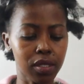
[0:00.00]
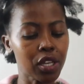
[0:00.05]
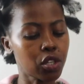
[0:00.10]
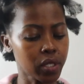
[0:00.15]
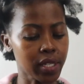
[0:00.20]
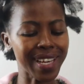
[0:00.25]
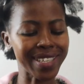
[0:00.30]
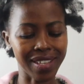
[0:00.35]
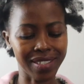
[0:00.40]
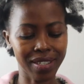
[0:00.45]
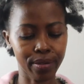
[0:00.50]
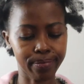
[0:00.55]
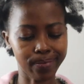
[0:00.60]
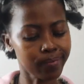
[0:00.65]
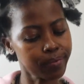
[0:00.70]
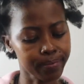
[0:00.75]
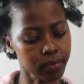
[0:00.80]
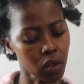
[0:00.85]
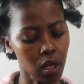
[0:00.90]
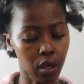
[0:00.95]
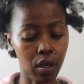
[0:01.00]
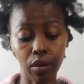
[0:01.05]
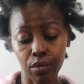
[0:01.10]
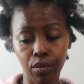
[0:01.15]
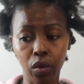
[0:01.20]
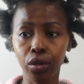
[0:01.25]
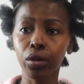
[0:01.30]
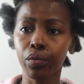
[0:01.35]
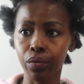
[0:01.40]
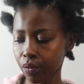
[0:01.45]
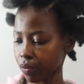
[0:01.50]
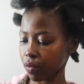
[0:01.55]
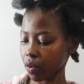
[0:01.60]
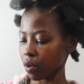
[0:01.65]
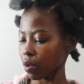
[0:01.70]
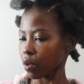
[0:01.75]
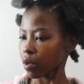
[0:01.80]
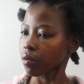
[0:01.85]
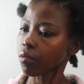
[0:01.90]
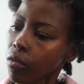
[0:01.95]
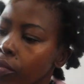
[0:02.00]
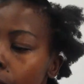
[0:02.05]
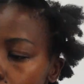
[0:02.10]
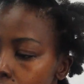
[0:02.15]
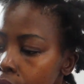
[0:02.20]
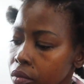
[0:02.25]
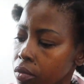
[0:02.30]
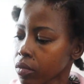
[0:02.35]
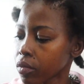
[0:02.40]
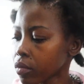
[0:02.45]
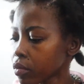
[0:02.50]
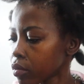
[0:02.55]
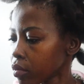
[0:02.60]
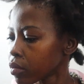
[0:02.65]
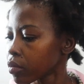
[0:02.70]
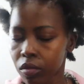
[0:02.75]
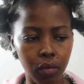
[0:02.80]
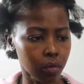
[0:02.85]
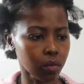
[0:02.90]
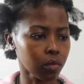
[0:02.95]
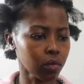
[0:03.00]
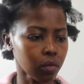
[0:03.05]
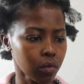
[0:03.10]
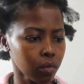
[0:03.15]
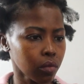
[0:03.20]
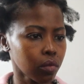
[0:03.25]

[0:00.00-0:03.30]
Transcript: you can just take your hair